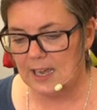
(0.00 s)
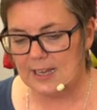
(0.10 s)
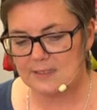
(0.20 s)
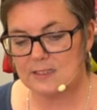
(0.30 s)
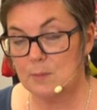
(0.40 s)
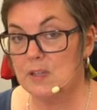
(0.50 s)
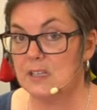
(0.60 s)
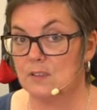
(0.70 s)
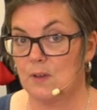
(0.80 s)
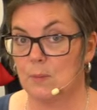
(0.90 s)
And some of
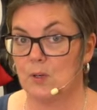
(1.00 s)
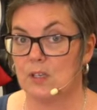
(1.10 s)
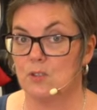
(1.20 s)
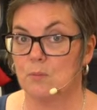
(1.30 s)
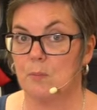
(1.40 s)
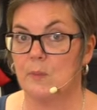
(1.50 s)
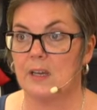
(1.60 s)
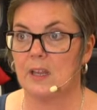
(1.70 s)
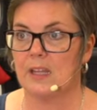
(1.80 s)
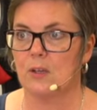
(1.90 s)
these fabrics, you're probably
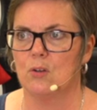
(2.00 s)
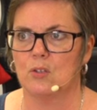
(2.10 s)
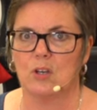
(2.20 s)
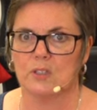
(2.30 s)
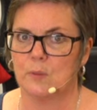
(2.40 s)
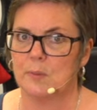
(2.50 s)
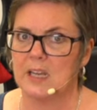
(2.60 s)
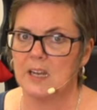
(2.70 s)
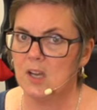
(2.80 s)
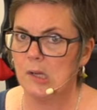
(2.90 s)
going to think, oh gosh, for a
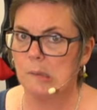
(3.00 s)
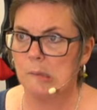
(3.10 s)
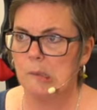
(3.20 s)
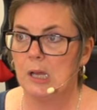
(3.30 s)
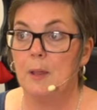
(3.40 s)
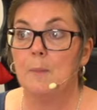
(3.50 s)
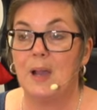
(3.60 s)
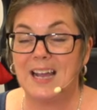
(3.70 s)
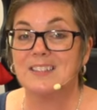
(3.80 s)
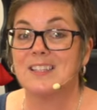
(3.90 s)
beginner. But
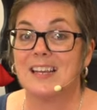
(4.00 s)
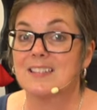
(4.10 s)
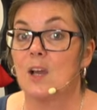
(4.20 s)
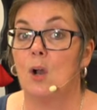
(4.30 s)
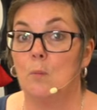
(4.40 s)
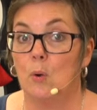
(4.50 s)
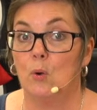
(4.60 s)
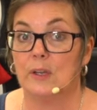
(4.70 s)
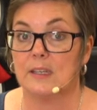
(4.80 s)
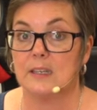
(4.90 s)
actually, that's the whole
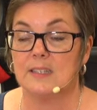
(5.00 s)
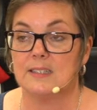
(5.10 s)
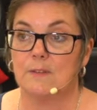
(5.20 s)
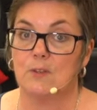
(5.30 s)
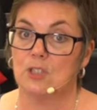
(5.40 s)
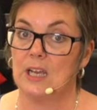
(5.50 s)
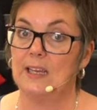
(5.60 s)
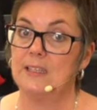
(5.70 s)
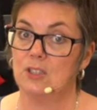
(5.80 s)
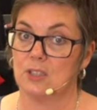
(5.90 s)
point, is if you
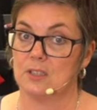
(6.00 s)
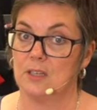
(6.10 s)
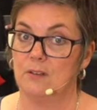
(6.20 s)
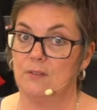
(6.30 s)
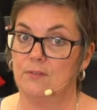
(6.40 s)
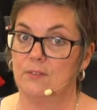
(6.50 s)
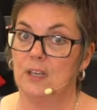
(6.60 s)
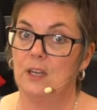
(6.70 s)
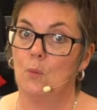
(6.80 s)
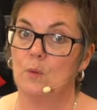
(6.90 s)
challenge yourself
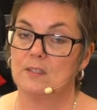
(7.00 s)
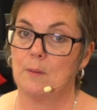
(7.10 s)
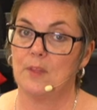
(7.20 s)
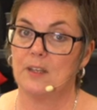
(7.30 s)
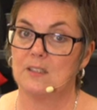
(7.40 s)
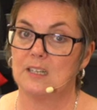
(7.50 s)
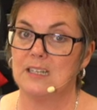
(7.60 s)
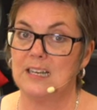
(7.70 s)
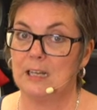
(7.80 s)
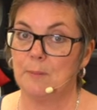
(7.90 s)
with something that's a
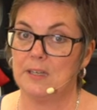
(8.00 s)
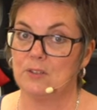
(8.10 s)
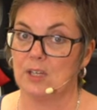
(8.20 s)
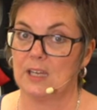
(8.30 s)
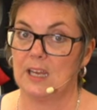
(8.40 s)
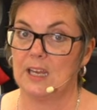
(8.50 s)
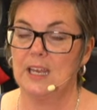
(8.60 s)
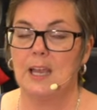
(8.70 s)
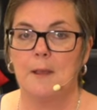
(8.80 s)
little bit tricky,